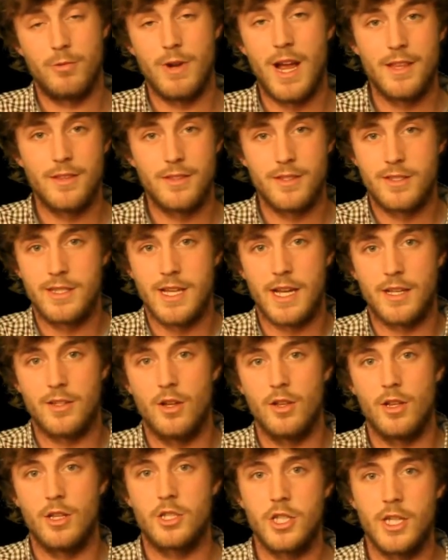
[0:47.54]
RAND
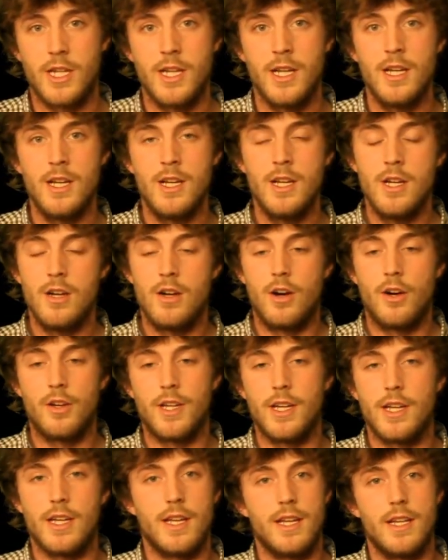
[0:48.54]
technology
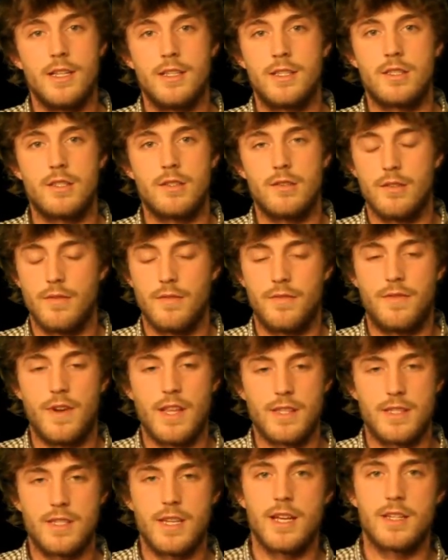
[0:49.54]
on it is
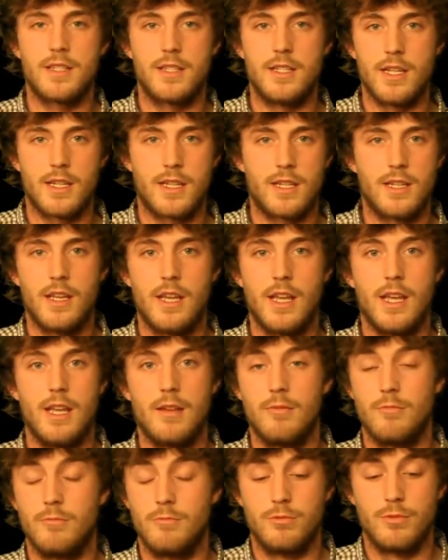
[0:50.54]
fantastic.
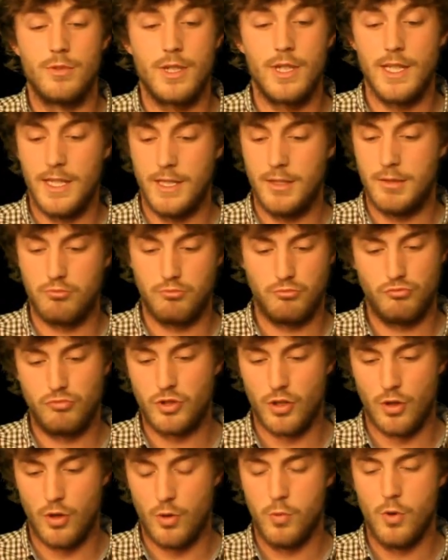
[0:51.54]
It really
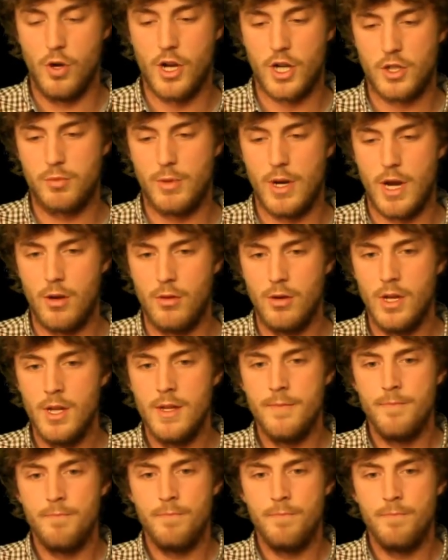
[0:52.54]
sort of works well.